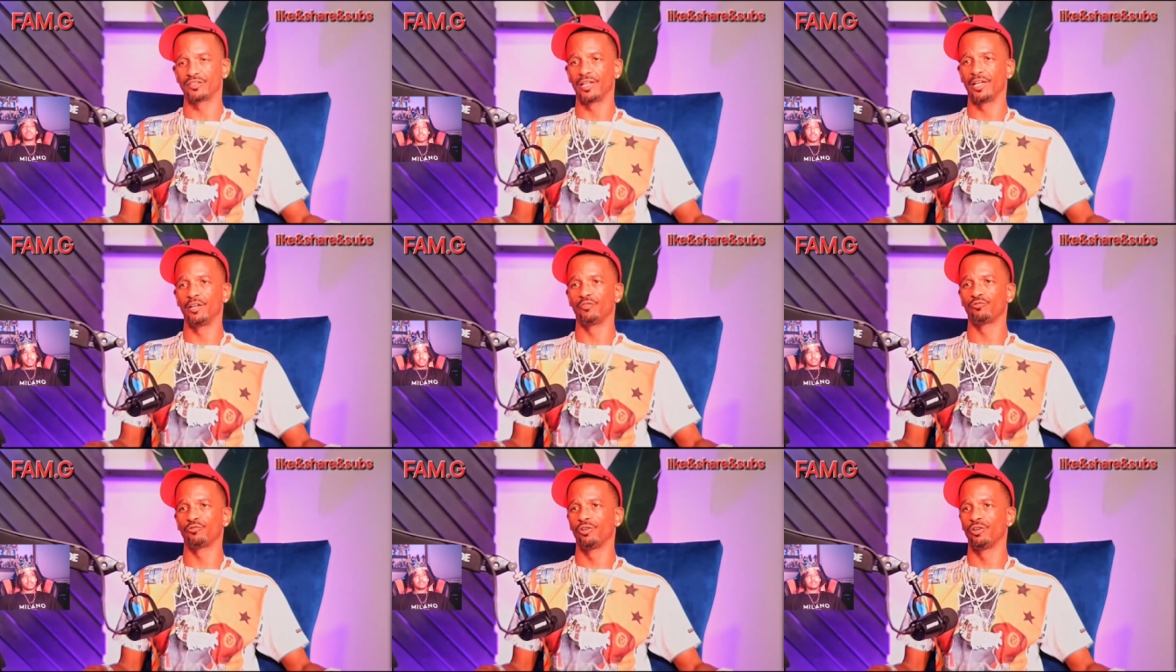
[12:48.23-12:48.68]
think
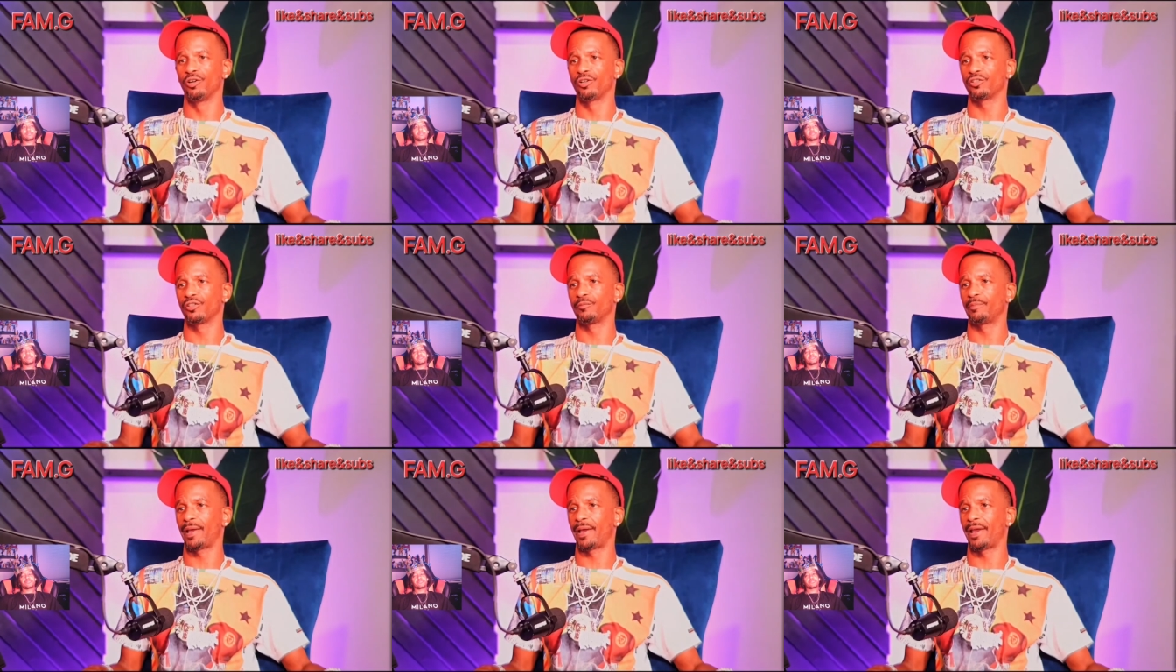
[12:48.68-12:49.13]
selling
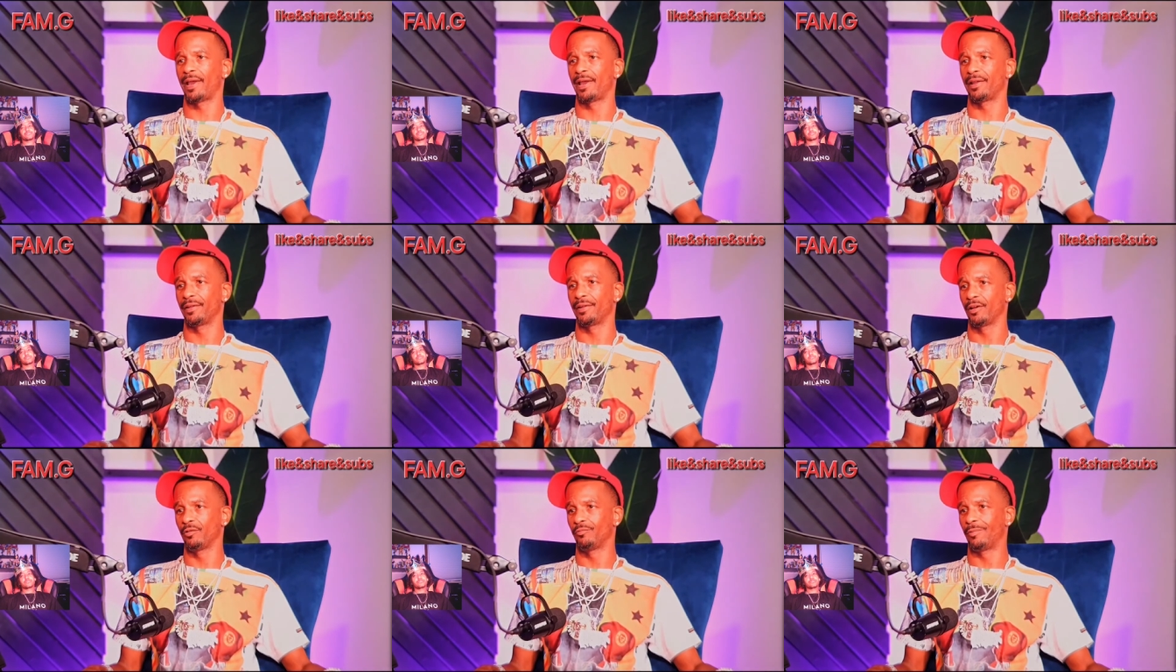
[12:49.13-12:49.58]
drugs is
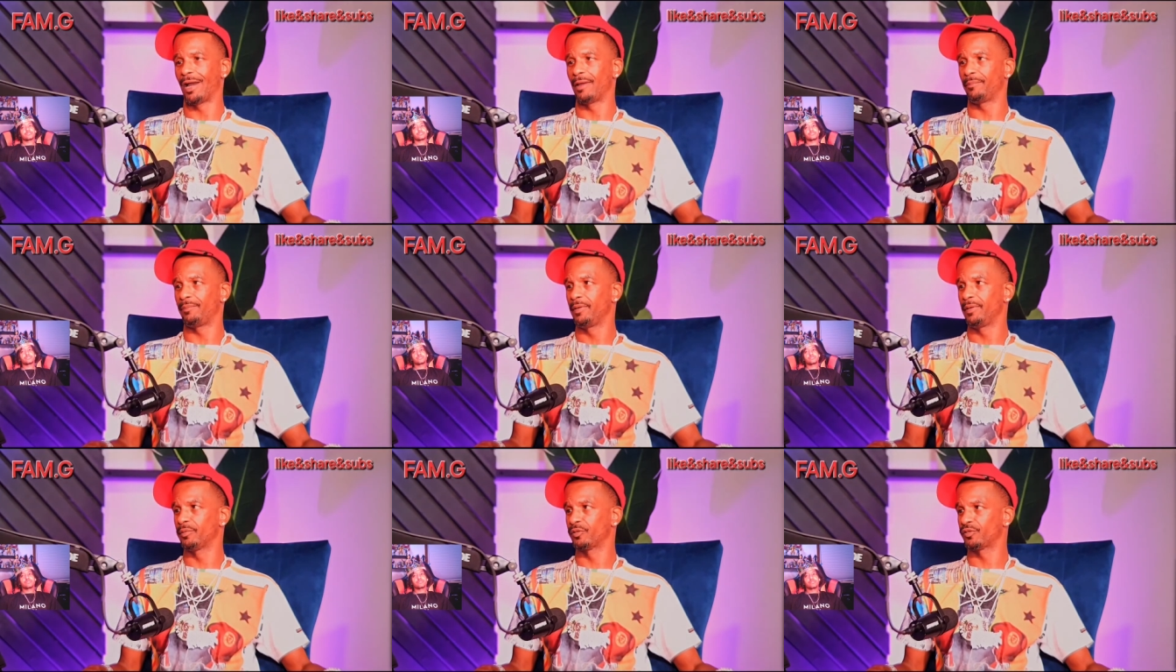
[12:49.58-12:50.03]
bad, nigga.
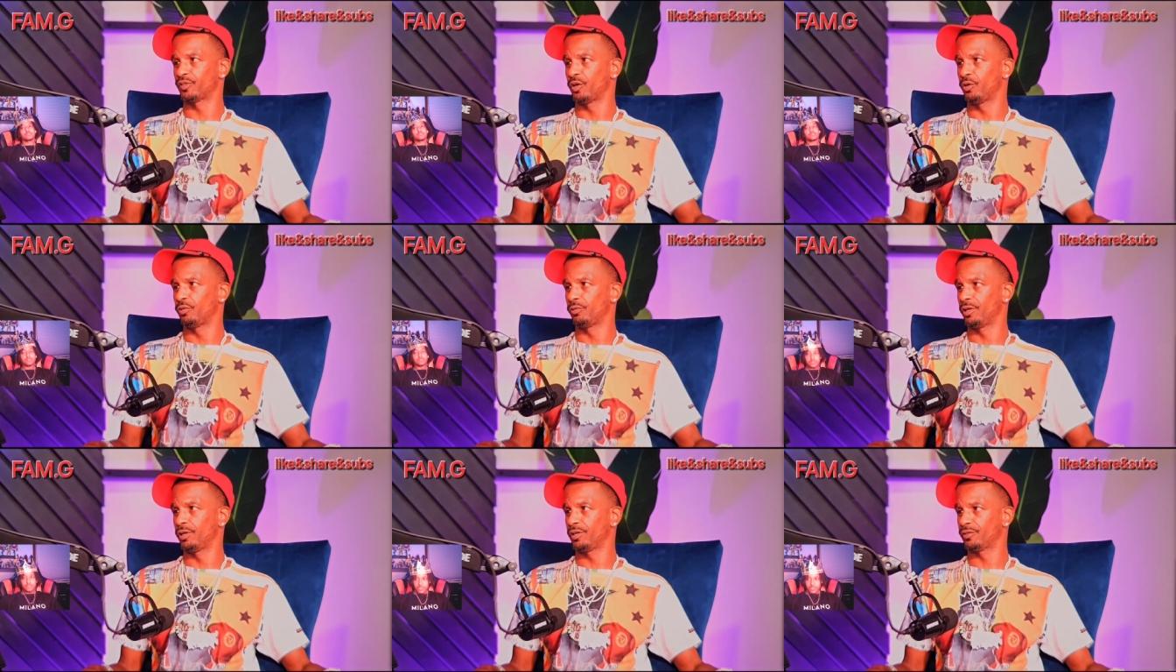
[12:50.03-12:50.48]
White people
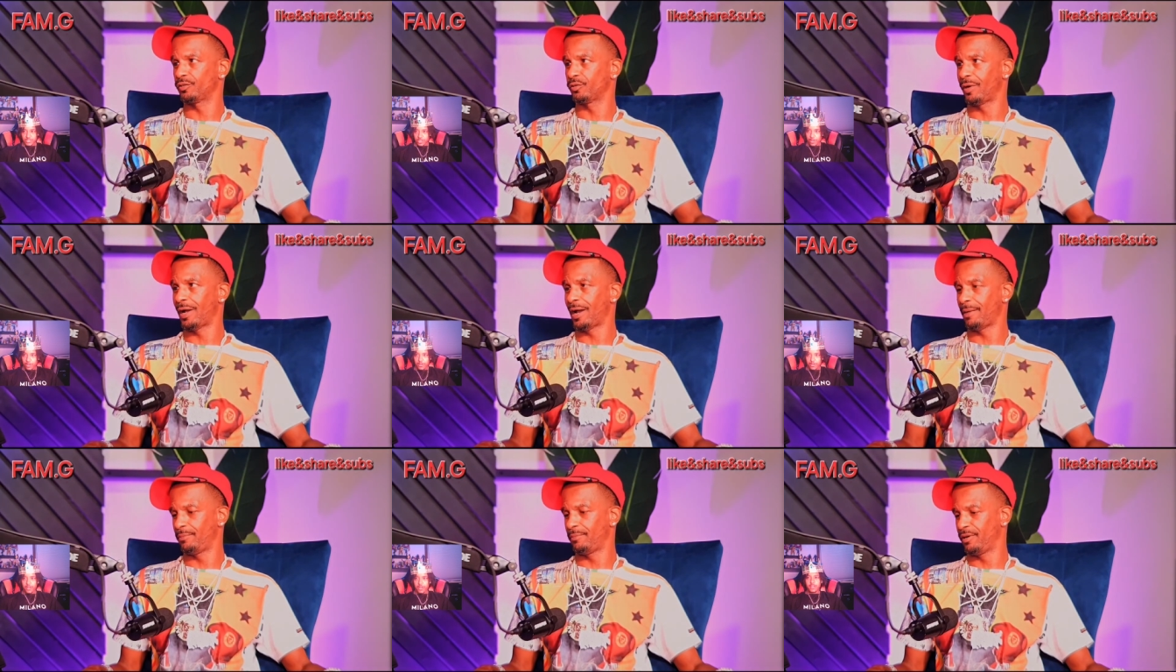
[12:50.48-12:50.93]
sold
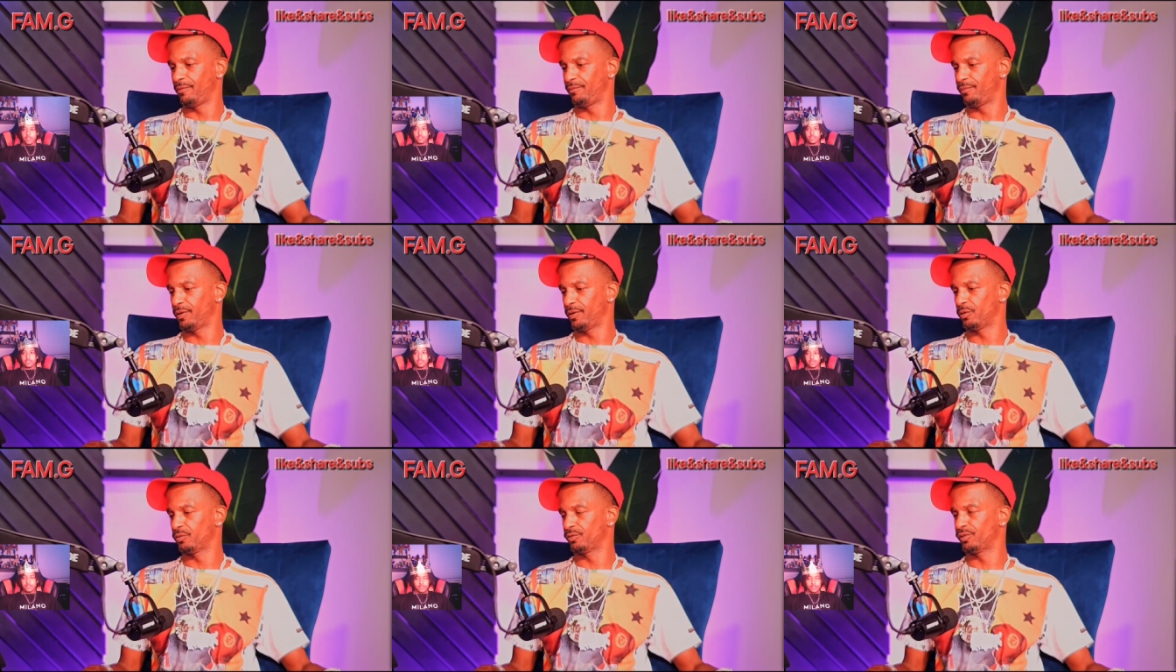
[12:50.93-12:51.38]
us, so how
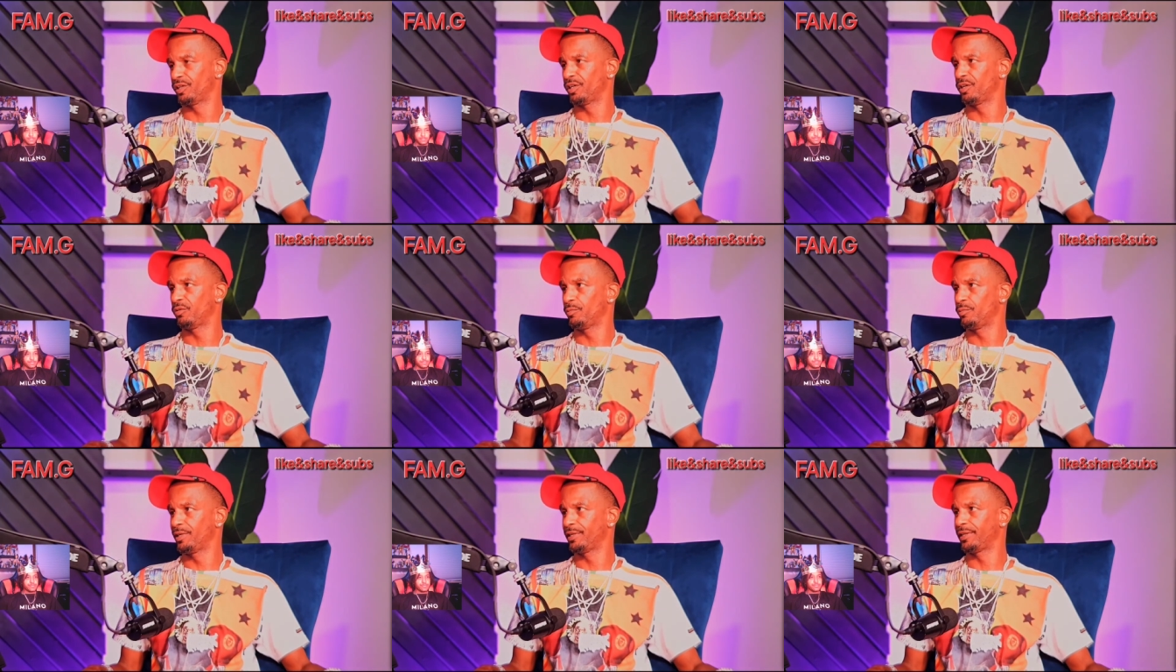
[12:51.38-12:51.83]
motherfucker gonna
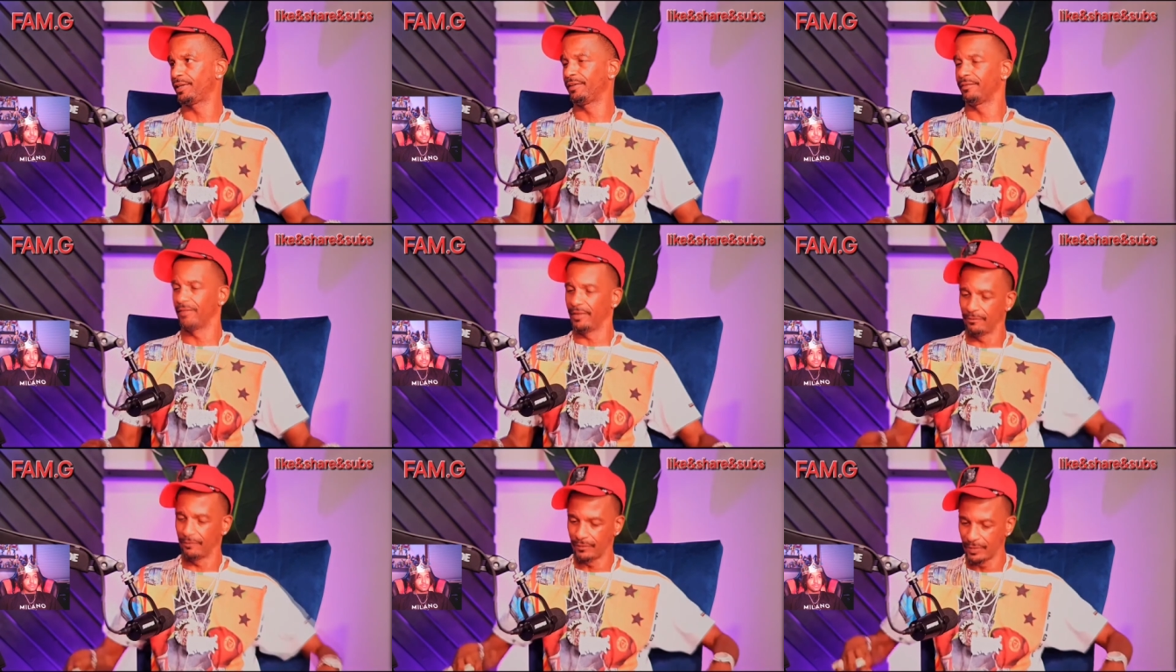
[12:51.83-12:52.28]
tell us we can...